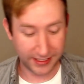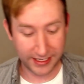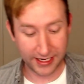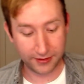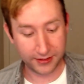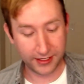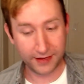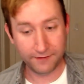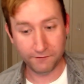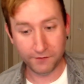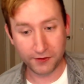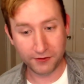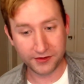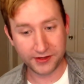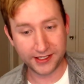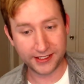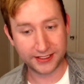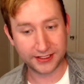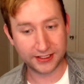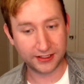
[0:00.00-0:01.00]
Now, the info on
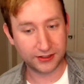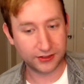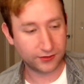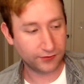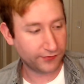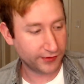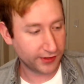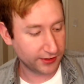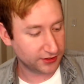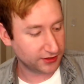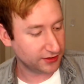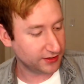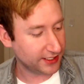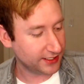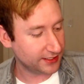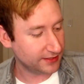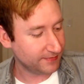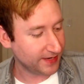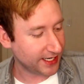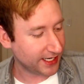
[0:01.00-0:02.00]
this, for those of you
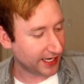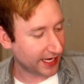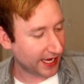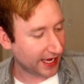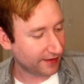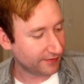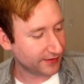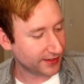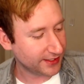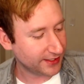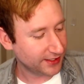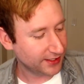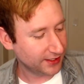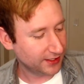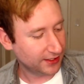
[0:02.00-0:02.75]
that may not have it,